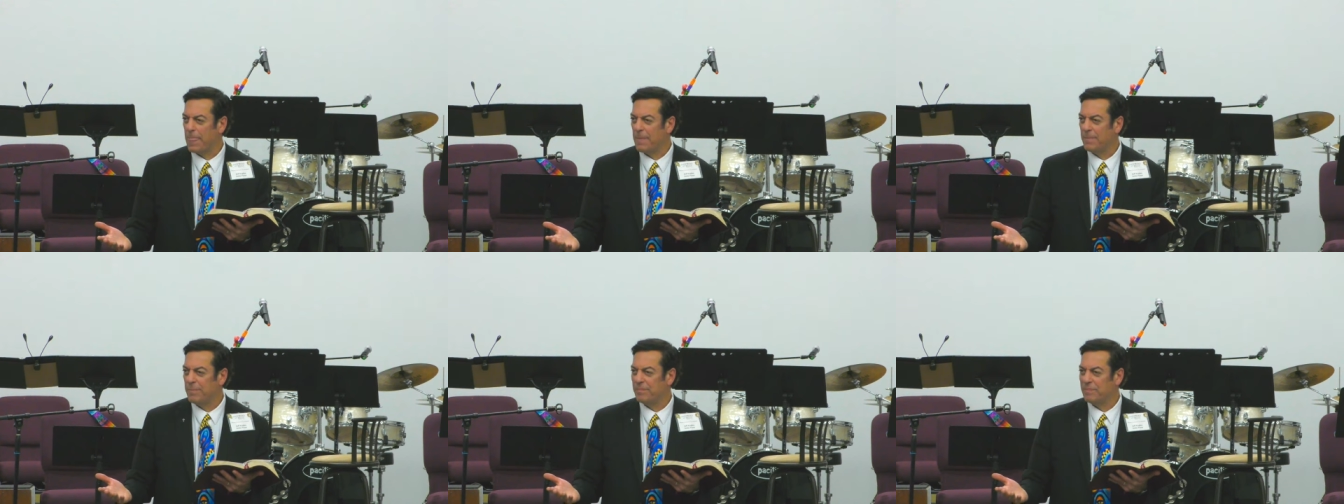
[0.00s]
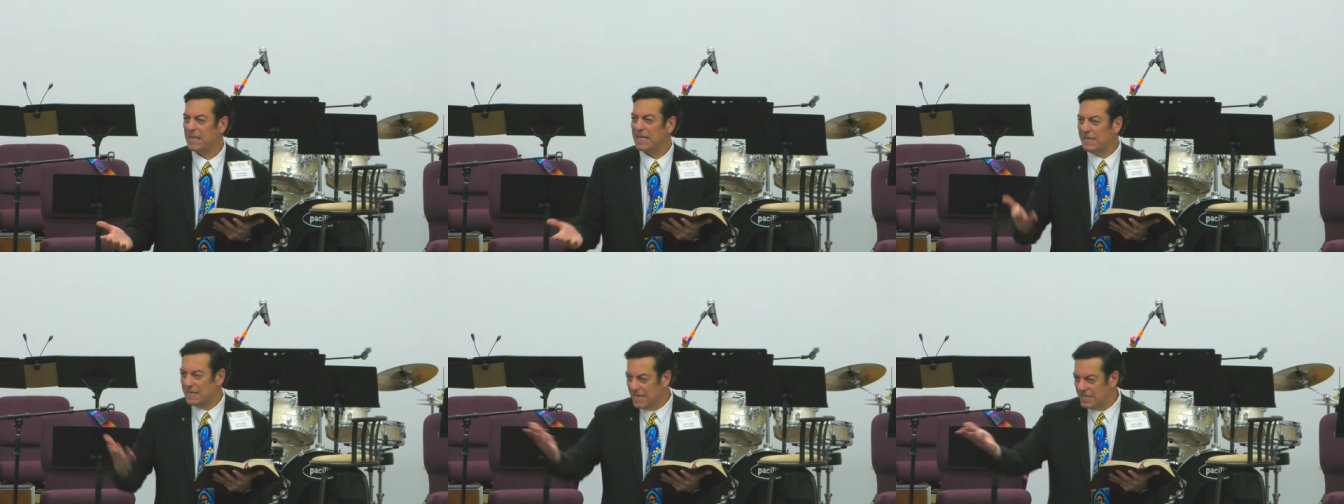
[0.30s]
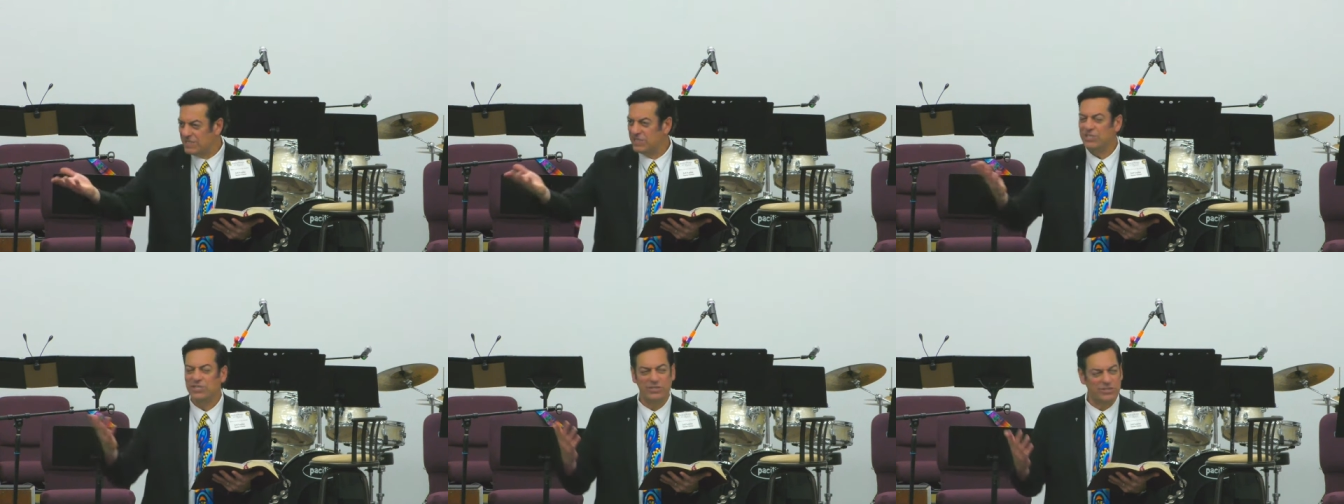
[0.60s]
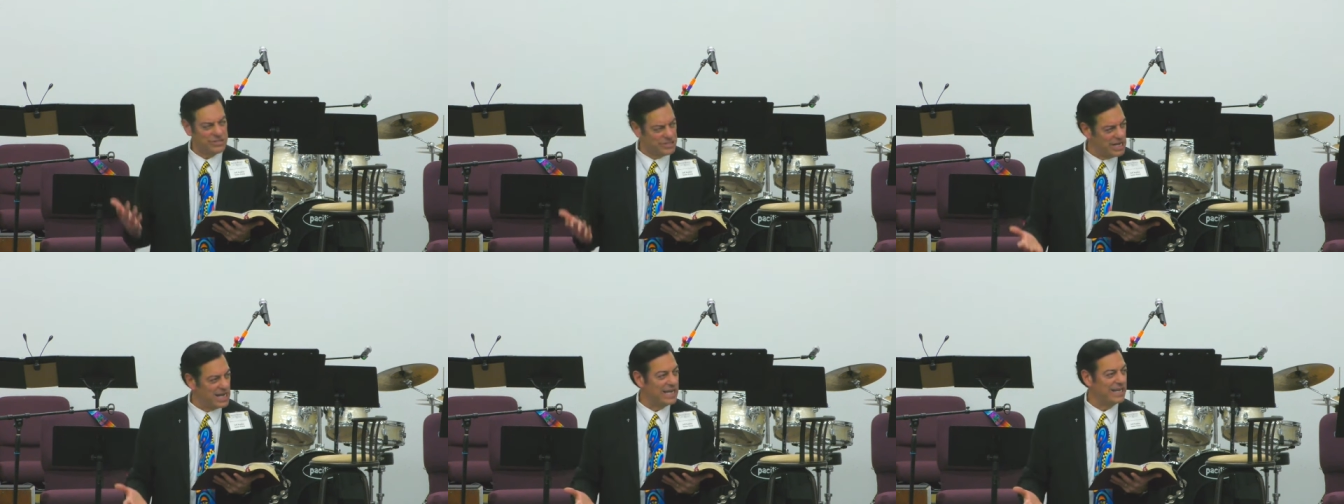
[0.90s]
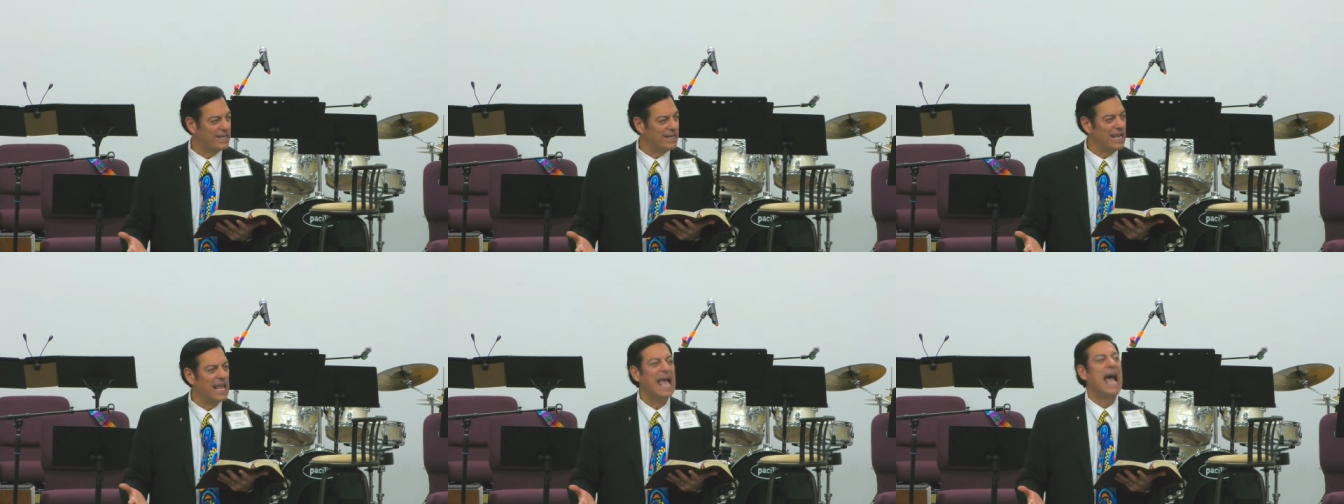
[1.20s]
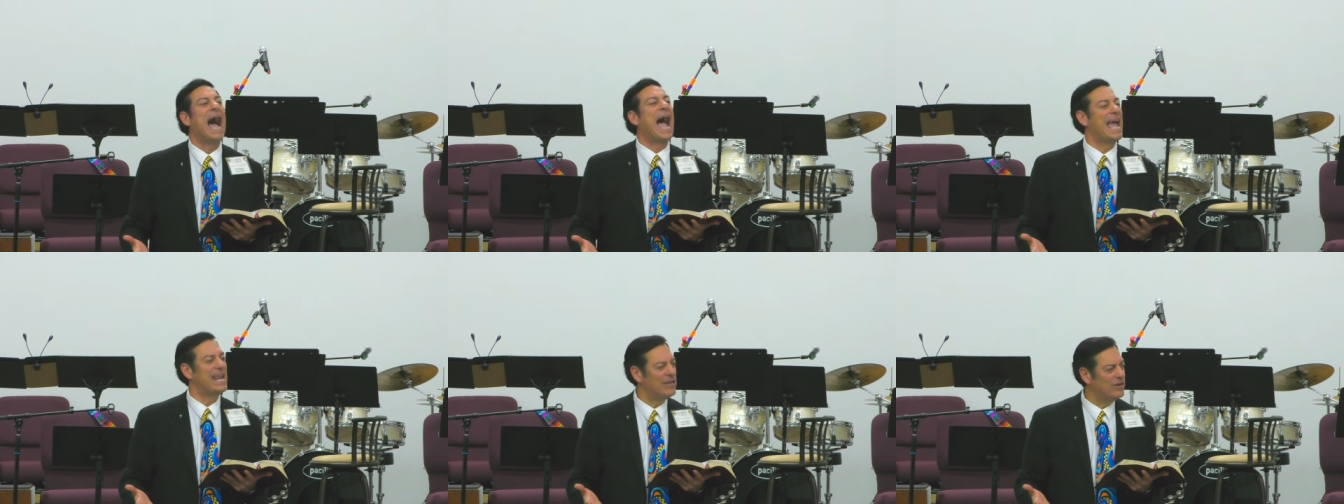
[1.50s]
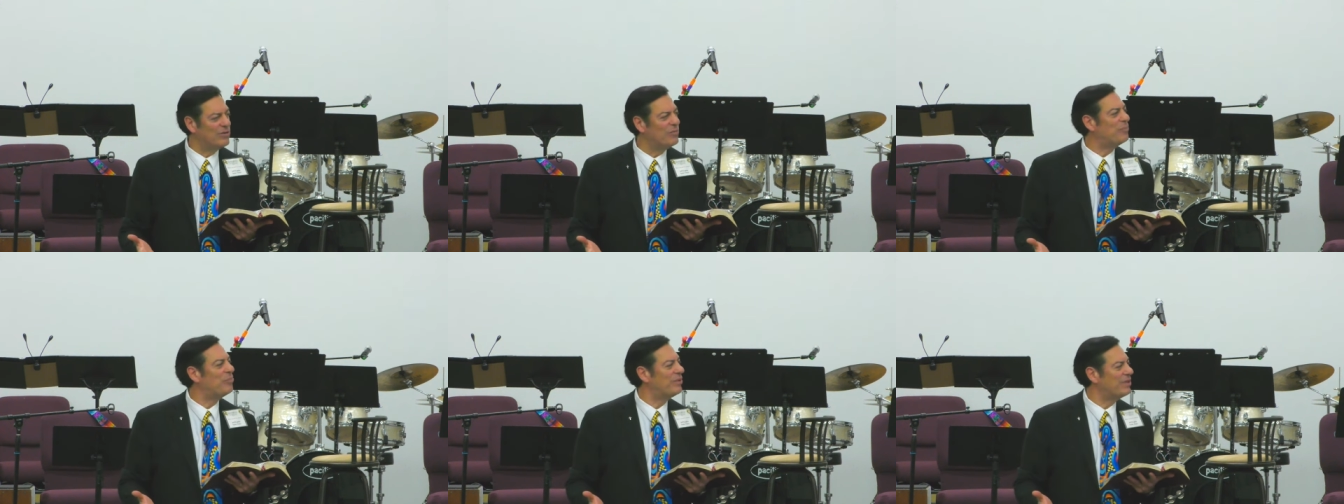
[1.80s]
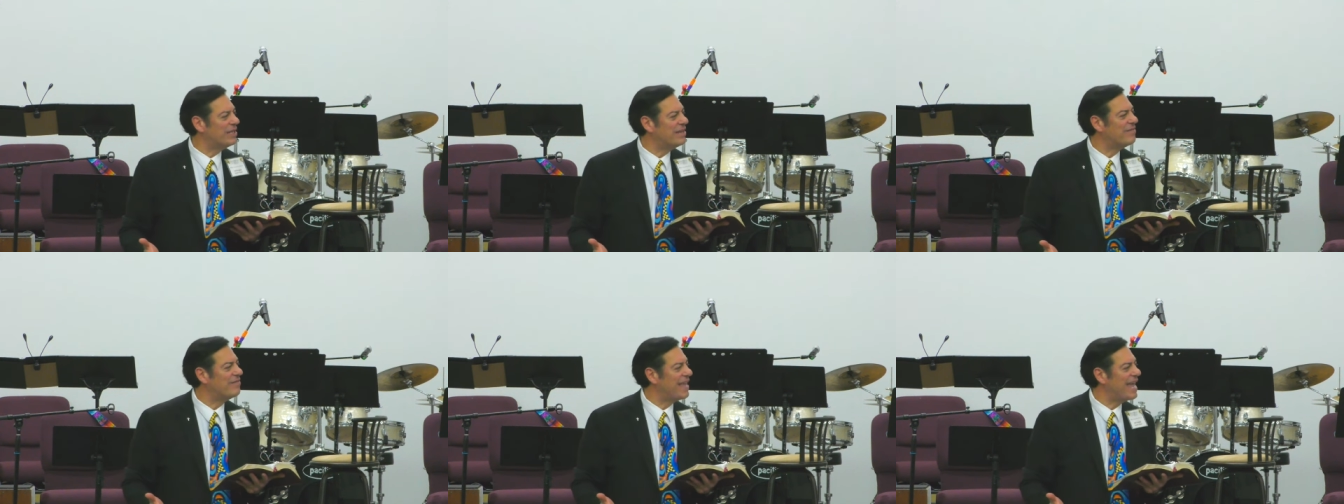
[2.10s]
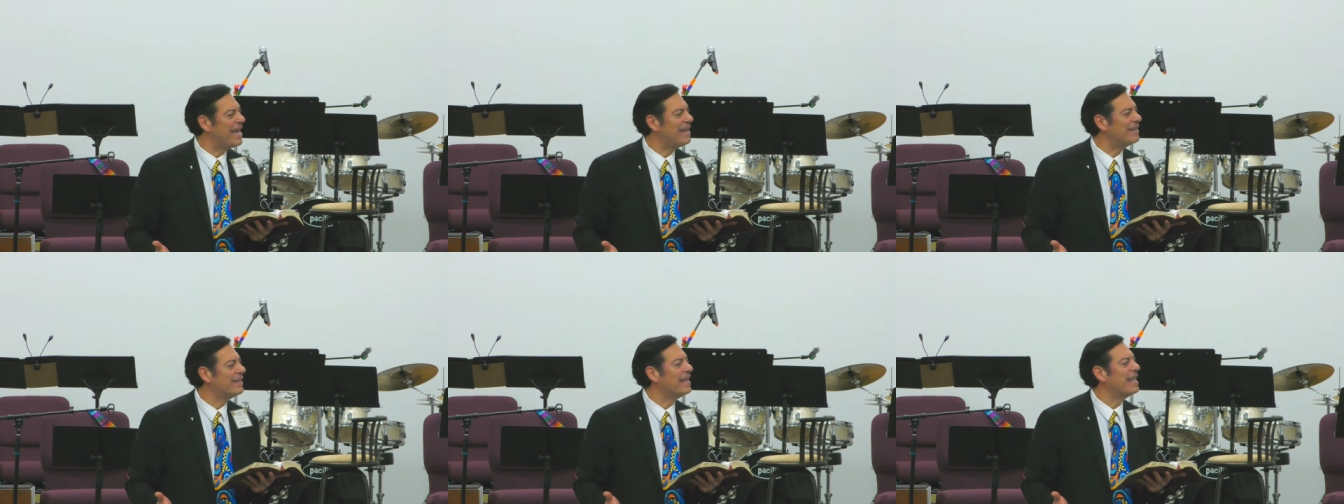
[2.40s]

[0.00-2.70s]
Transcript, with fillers: In essence, you're saying, I don't believe that,